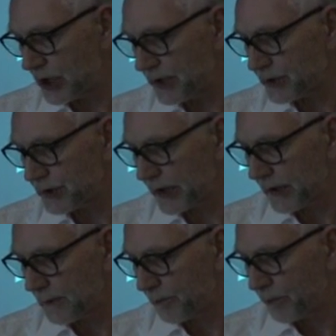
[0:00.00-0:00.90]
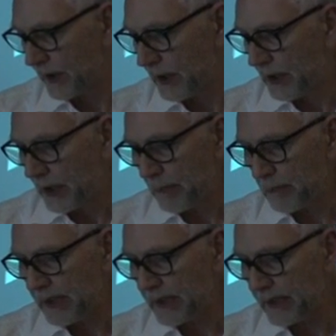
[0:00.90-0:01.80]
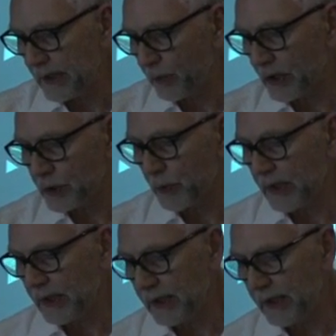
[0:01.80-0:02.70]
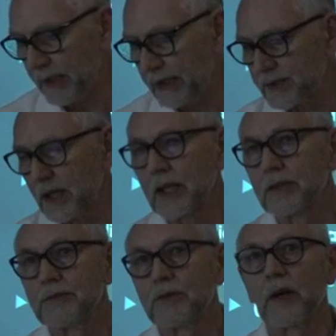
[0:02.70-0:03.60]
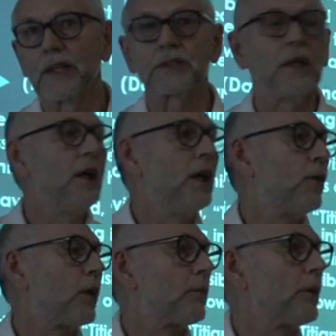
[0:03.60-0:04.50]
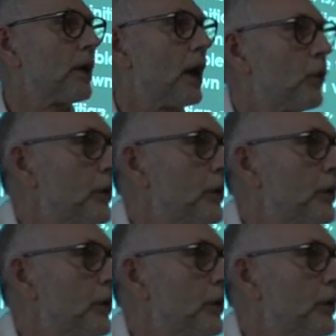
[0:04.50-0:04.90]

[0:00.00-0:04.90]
gesture, a meaning in which we hear his own voice? Well, I